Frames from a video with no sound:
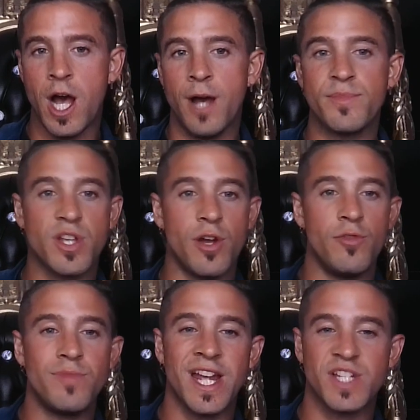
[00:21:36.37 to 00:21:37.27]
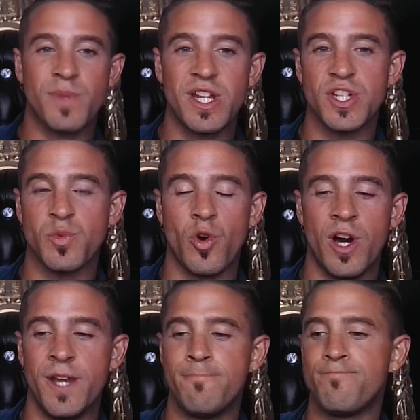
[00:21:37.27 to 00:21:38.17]
So Expedia is
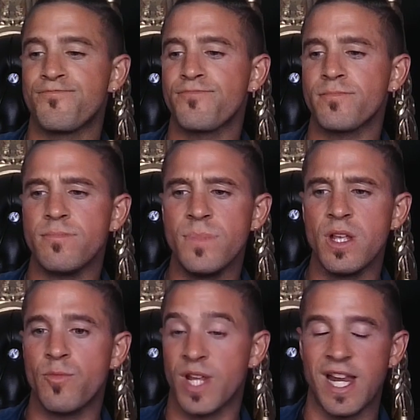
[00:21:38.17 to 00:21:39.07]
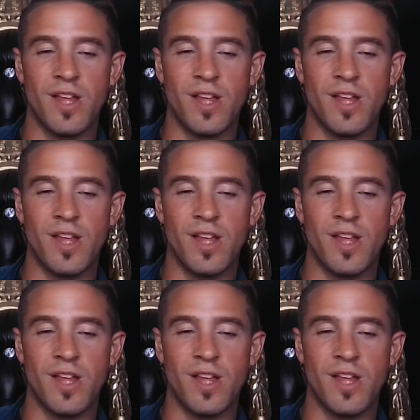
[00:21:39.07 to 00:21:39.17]
one. We'll